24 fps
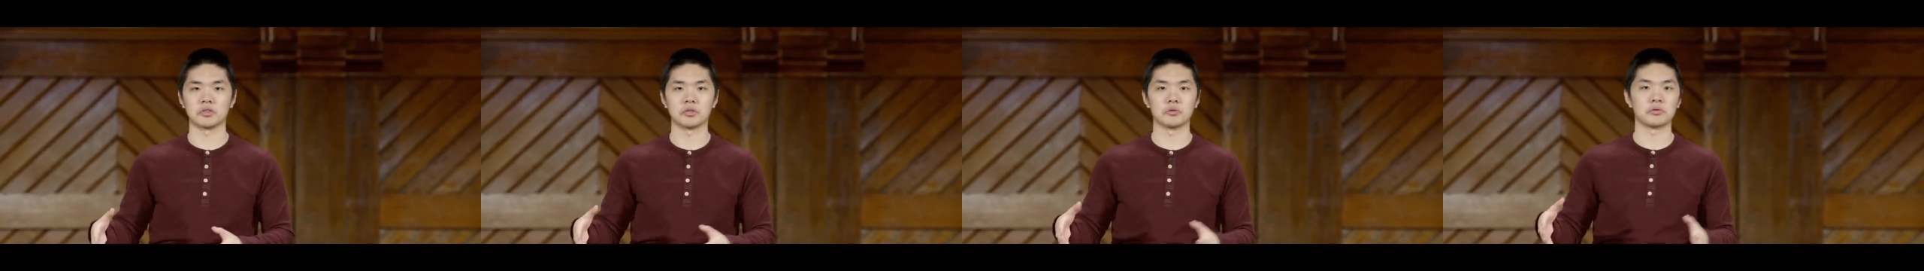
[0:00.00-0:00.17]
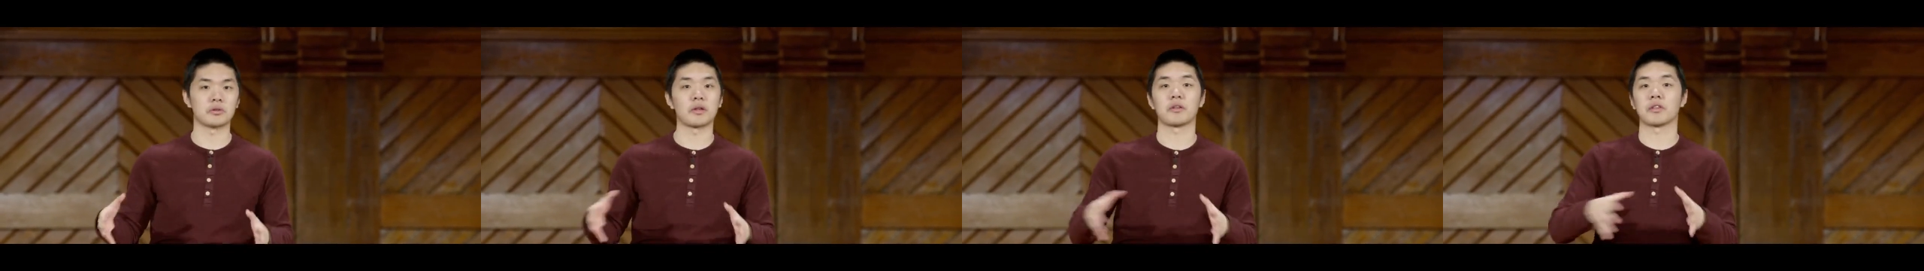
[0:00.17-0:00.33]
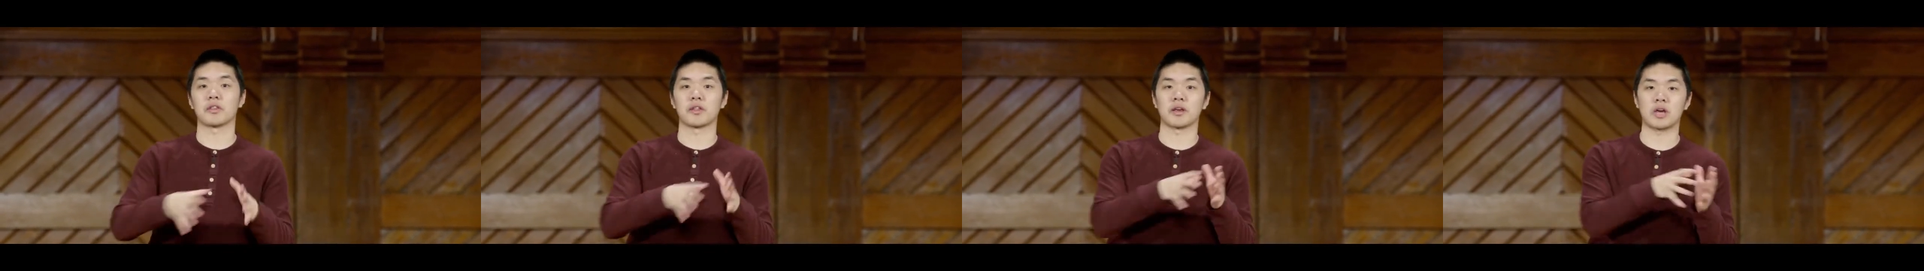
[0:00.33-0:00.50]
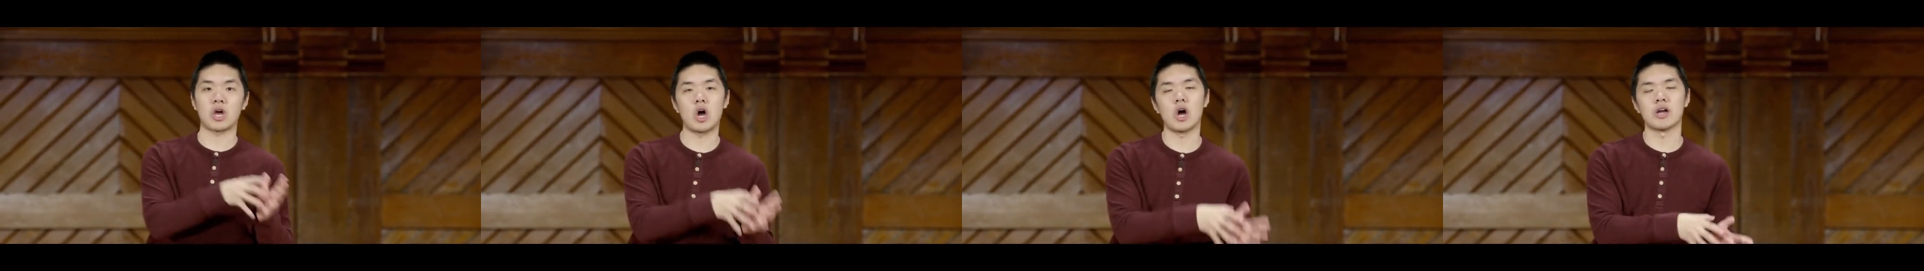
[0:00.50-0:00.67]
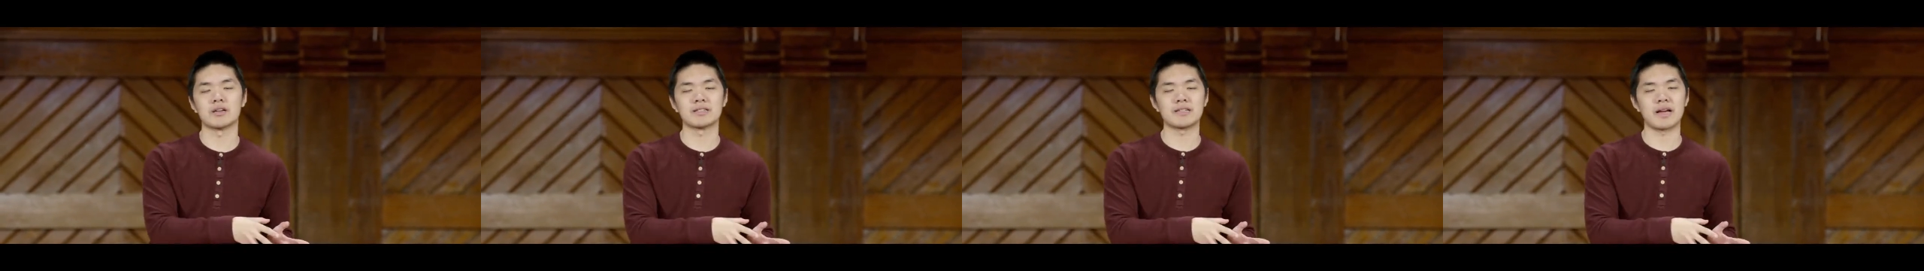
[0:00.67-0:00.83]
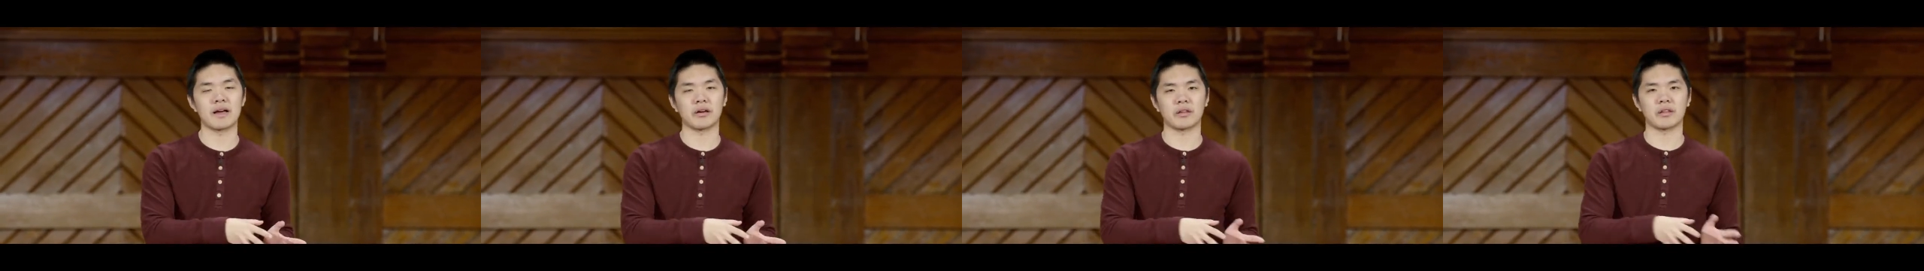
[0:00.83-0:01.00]
Does the
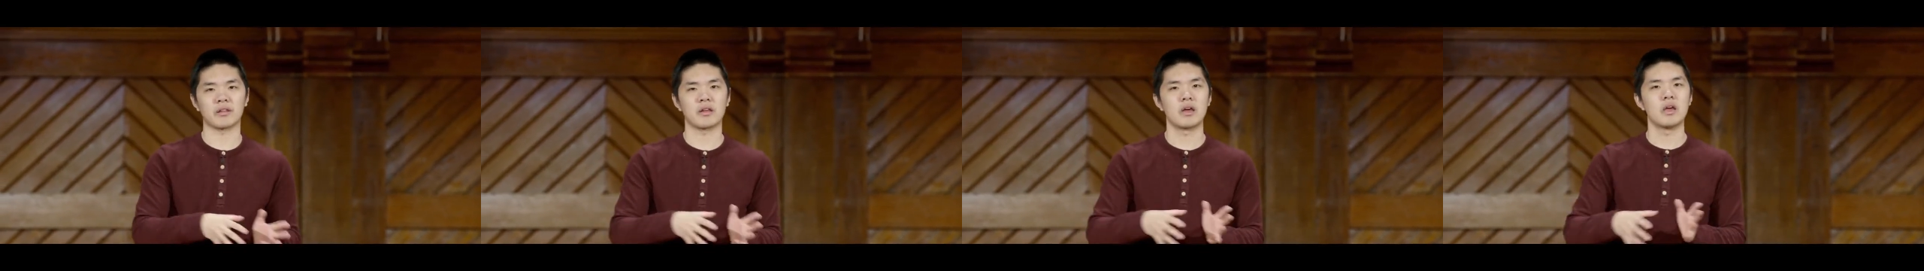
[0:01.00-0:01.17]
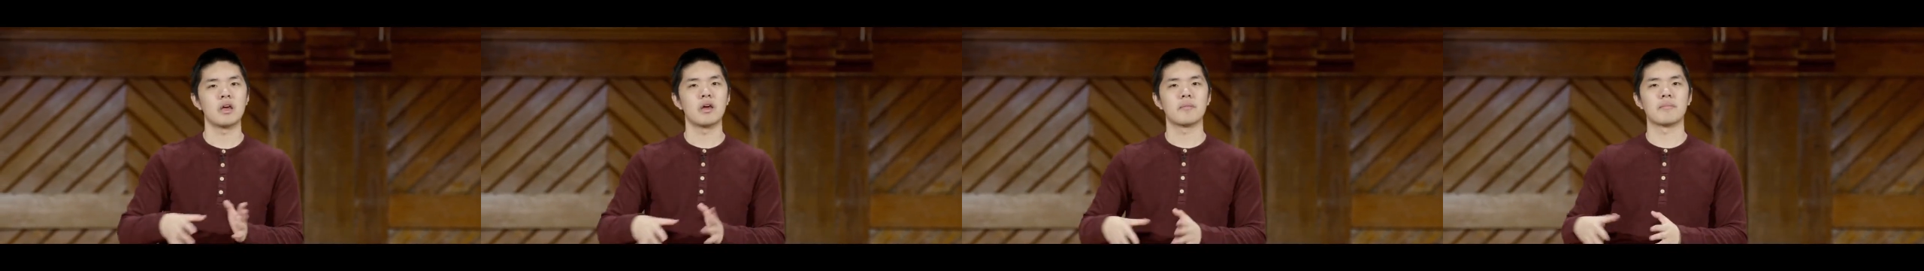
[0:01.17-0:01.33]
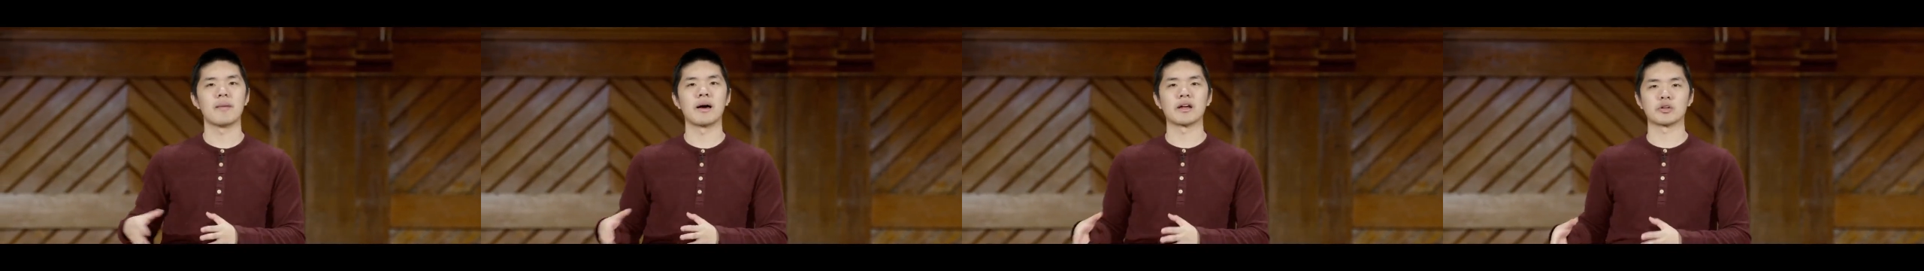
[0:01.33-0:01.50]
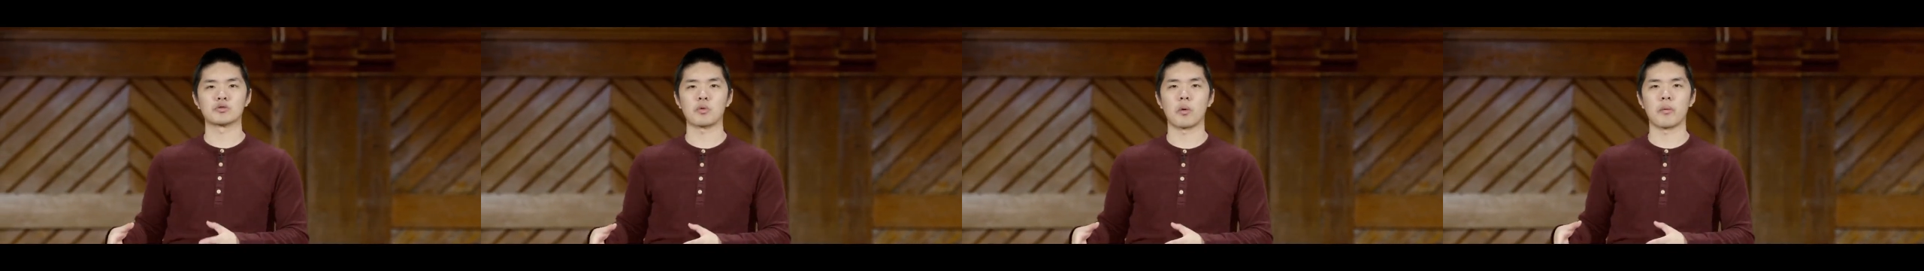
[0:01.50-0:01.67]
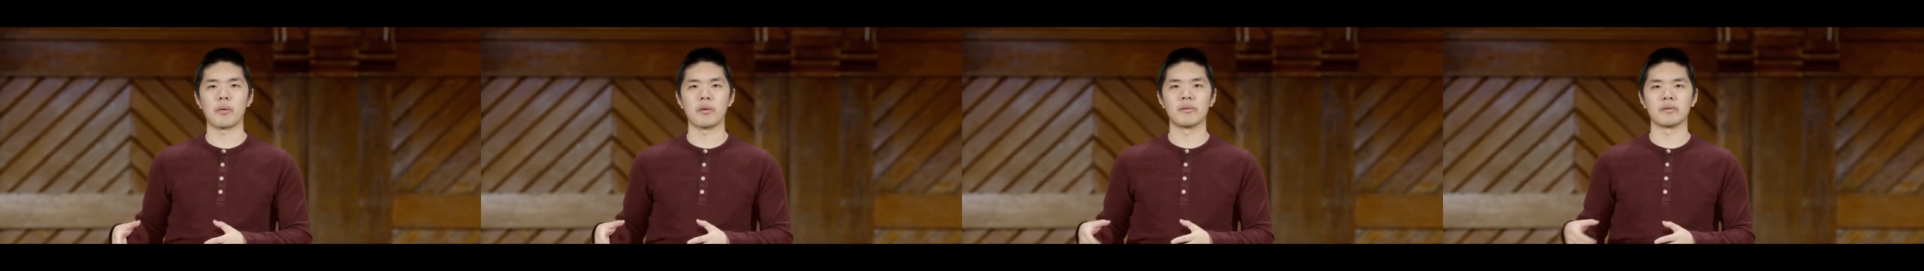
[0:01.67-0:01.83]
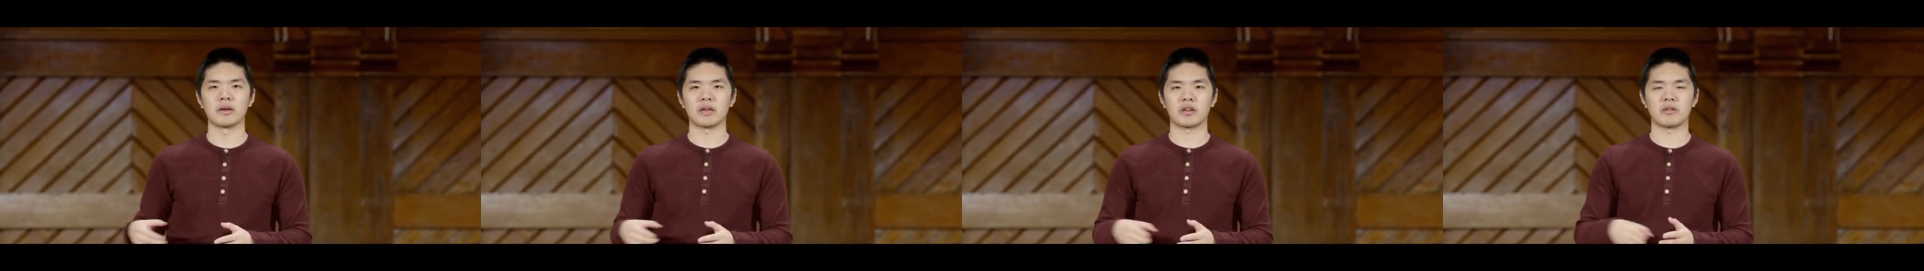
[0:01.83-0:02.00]
context match what
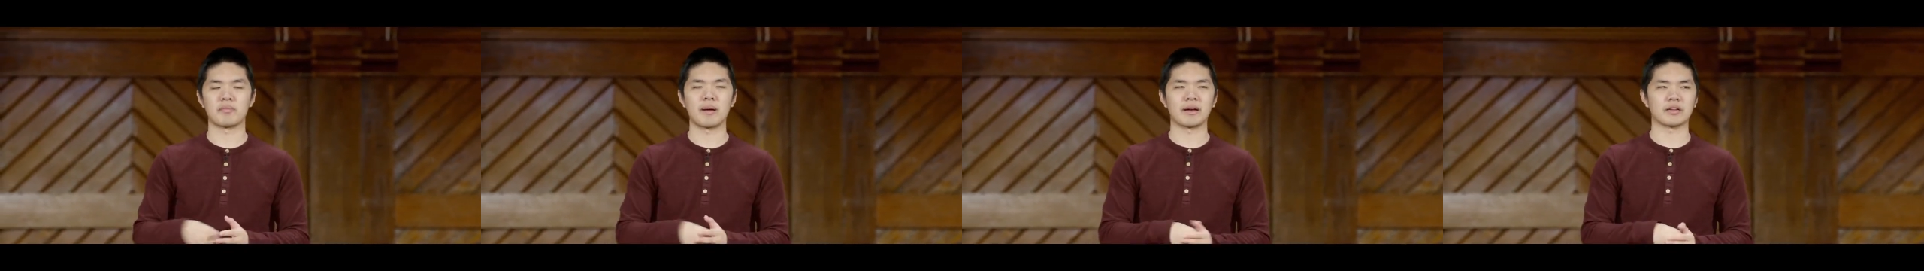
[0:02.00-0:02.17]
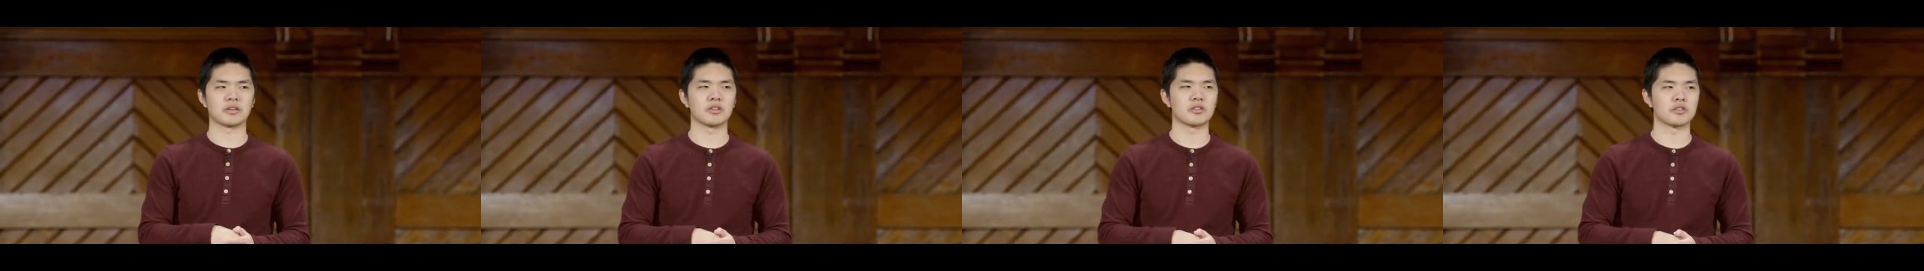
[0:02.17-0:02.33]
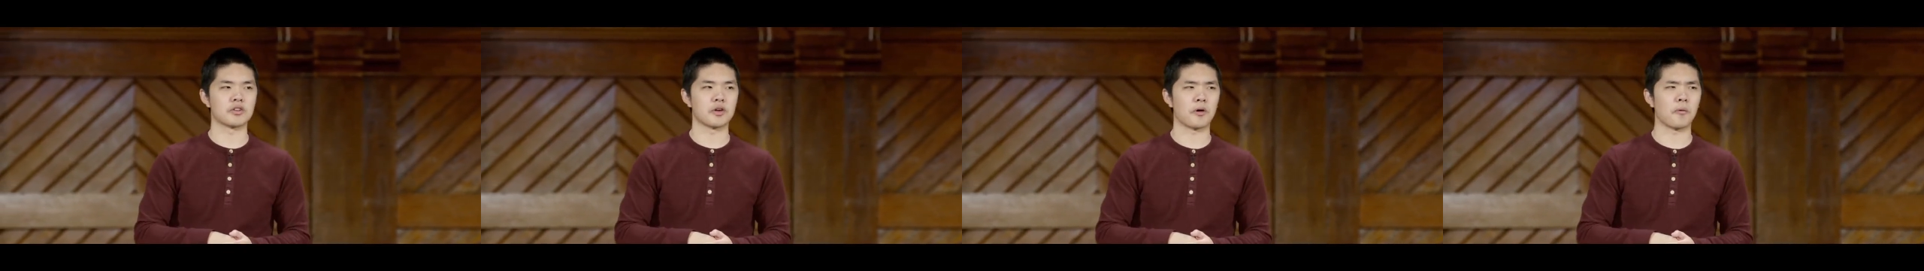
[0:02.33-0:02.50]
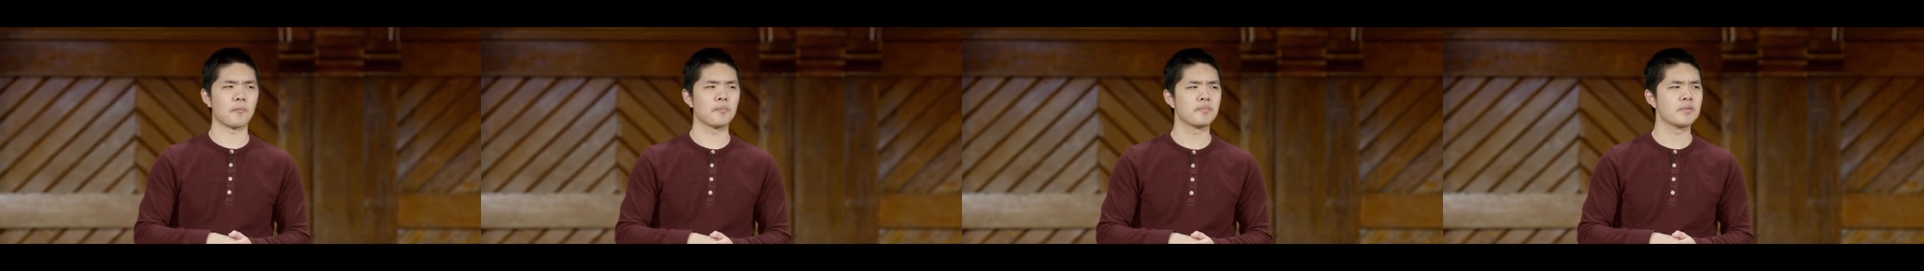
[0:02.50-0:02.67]
we would expect it to?